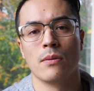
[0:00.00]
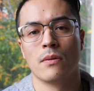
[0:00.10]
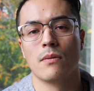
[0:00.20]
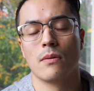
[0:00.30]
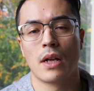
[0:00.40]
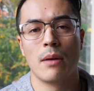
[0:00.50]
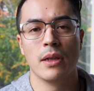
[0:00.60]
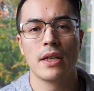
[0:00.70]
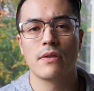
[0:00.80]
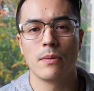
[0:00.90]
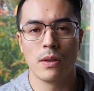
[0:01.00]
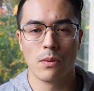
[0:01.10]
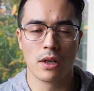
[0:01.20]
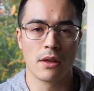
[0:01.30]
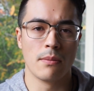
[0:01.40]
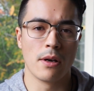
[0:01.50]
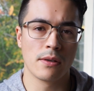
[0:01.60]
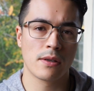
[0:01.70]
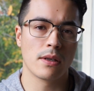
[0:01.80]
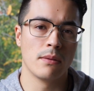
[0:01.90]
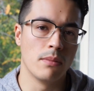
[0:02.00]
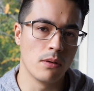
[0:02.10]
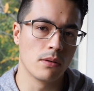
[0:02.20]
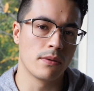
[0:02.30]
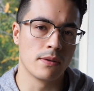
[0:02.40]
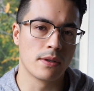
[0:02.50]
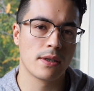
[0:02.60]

what I believe to be one of the most important